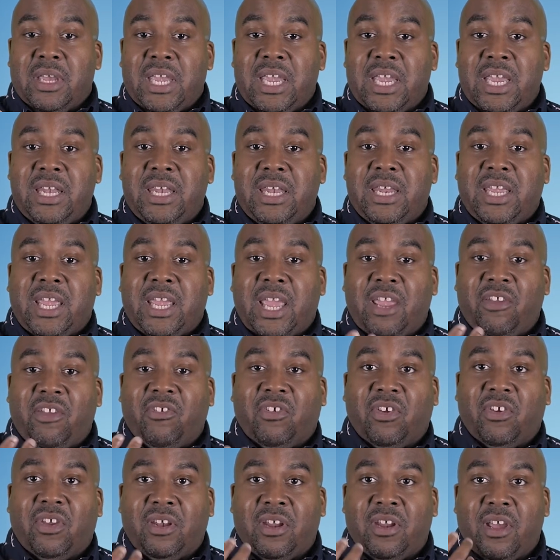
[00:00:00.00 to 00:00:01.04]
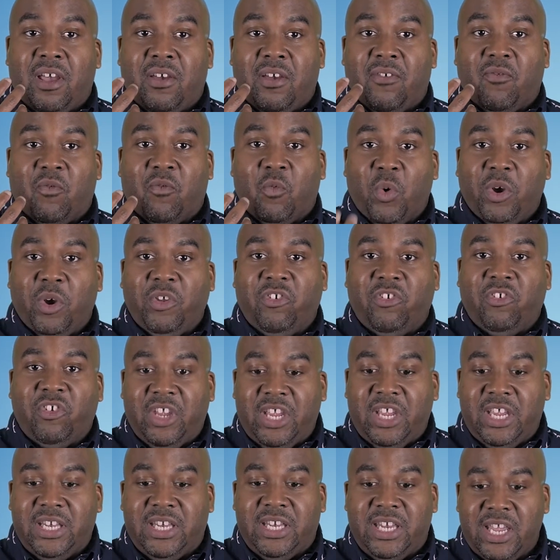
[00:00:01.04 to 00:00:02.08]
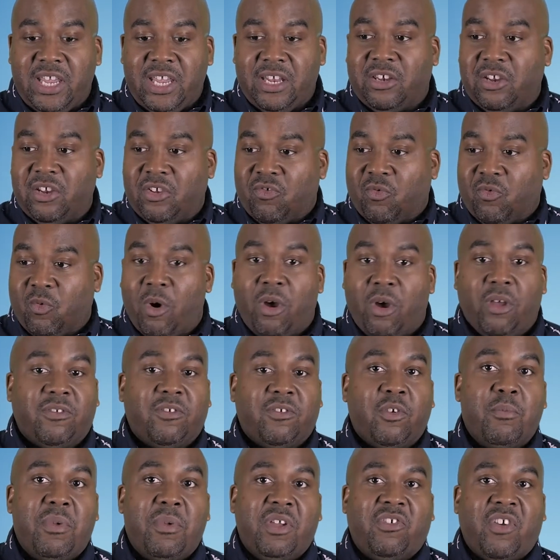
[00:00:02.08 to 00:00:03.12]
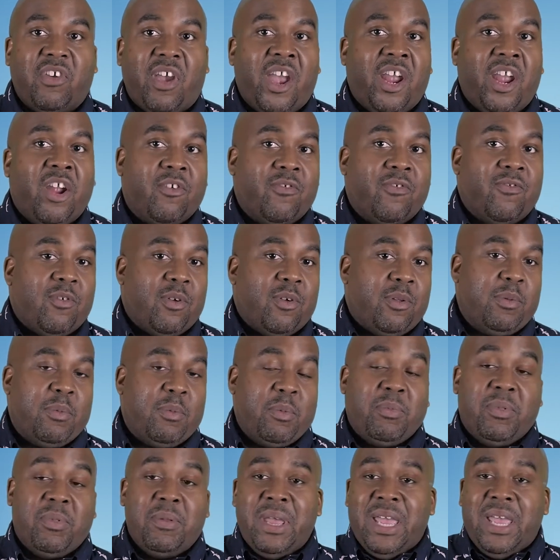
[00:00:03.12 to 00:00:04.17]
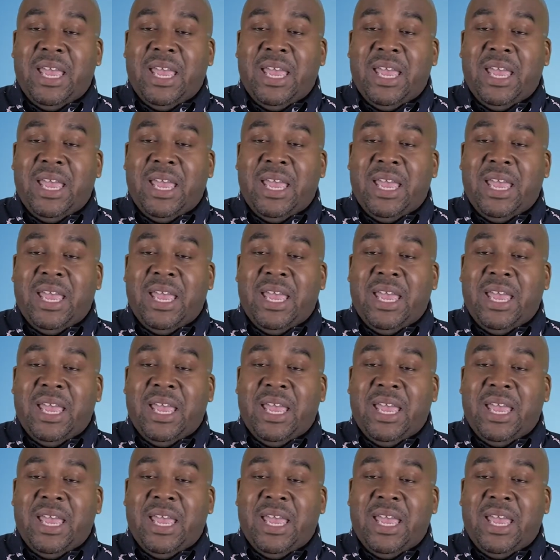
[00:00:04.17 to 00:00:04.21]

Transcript: indication of what she did to draw so much ire for them.